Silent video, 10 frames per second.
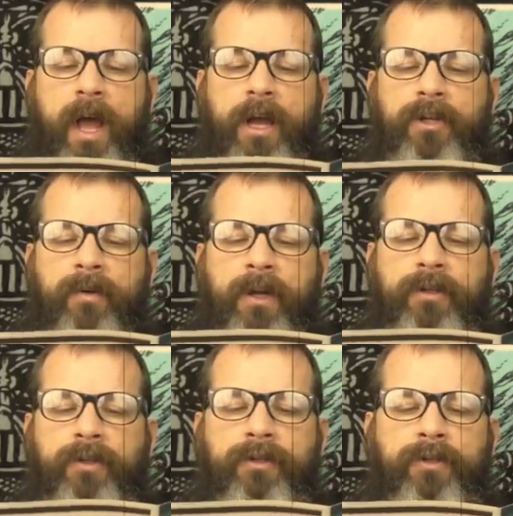A
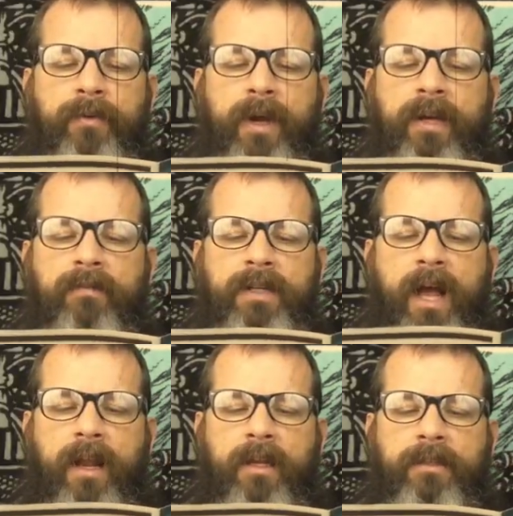director whose creative
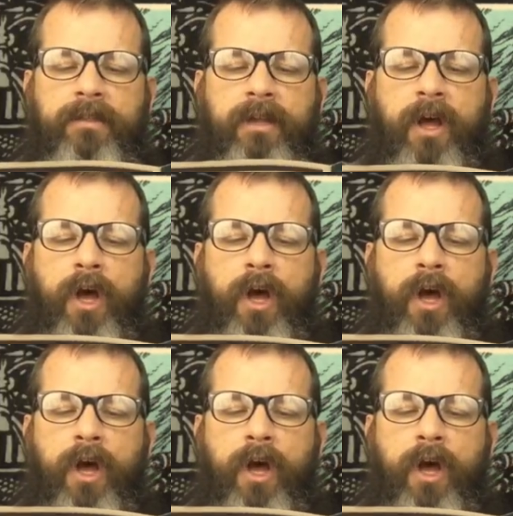talents